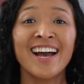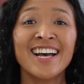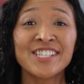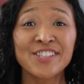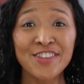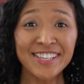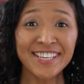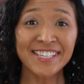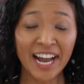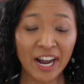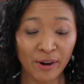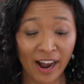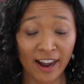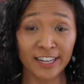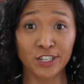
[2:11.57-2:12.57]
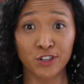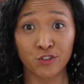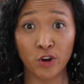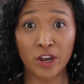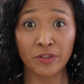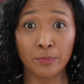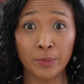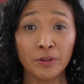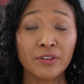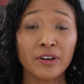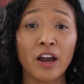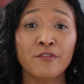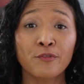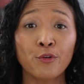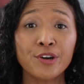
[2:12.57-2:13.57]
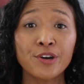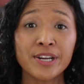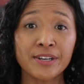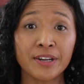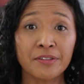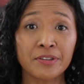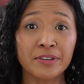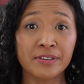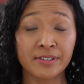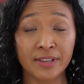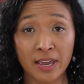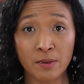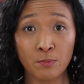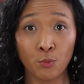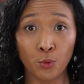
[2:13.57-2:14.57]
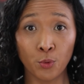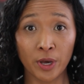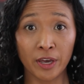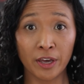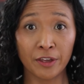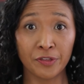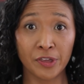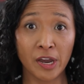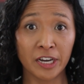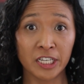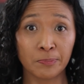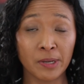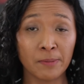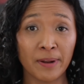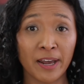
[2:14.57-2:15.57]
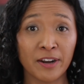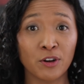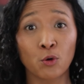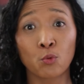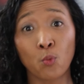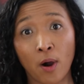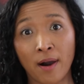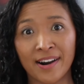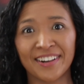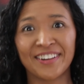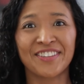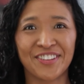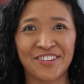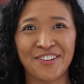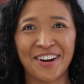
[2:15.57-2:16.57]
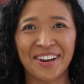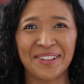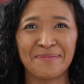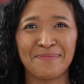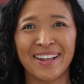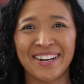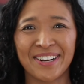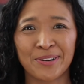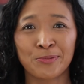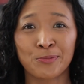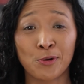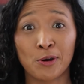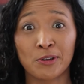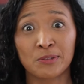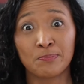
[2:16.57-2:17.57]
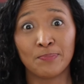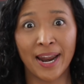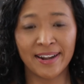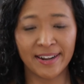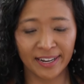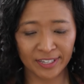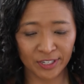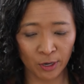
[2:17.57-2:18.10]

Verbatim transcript: So this is how I strain the milk. I've already done the same with the high-speed blender while the regular blender was blending.